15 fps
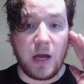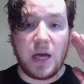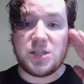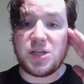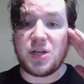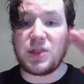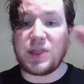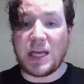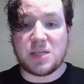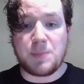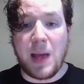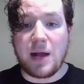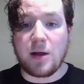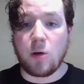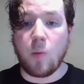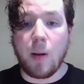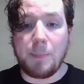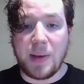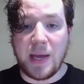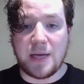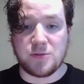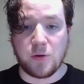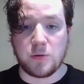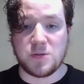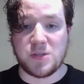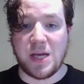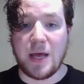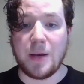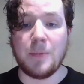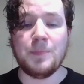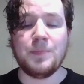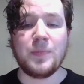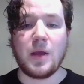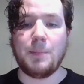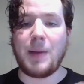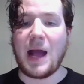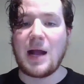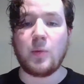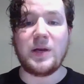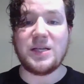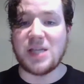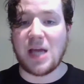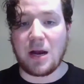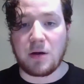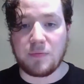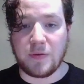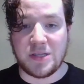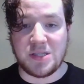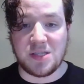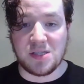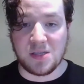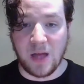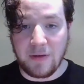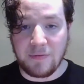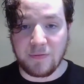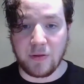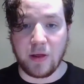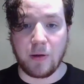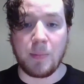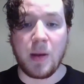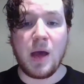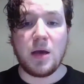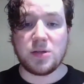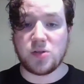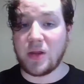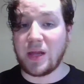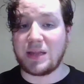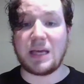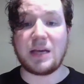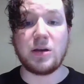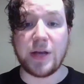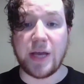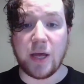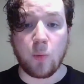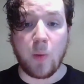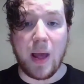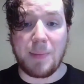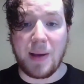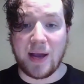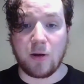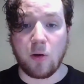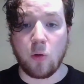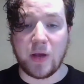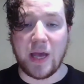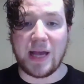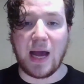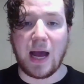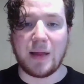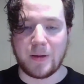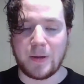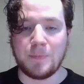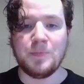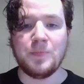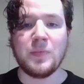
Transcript: she thinks back on what Pedro said back when he sacrificed his life for them so that they could get away back in Whole Cake Island.